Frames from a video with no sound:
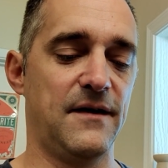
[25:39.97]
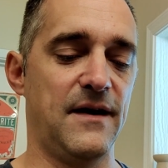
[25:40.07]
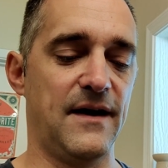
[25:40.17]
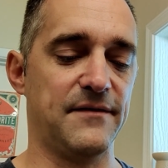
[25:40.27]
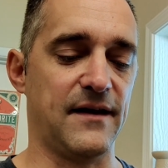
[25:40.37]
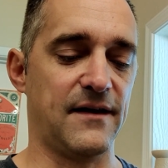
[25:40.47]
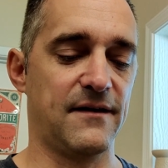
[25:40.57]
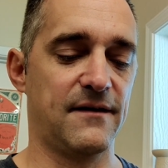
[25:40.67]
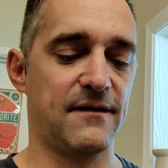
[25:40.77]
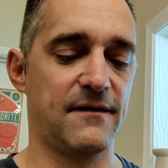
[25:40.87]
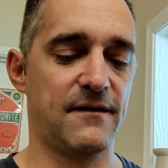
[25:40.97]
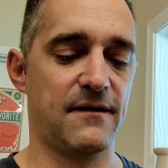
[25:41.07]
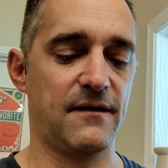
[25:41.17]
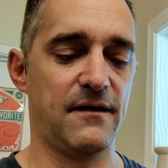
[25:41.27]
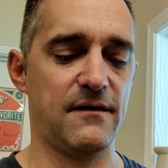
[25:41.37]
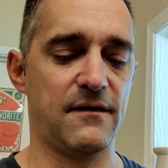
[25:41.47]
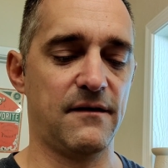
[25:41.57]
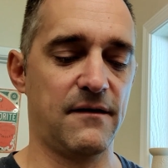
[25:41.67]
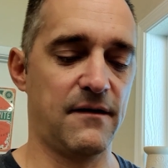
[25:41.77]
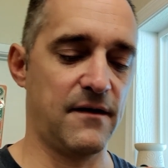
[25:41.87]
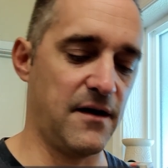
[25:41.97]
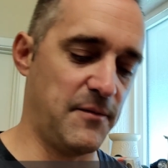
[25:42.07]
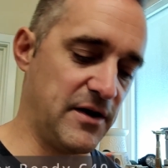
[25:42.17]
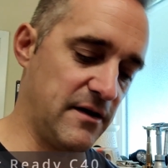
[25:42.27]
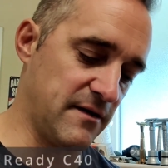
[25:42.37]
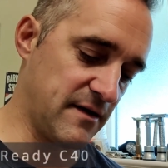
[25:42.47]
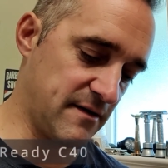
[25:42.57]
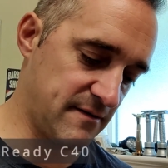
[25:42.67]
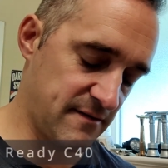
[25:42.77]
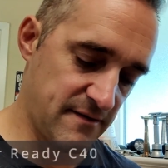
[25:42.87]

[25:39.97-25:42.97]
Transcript: Nothing. Come on out of there.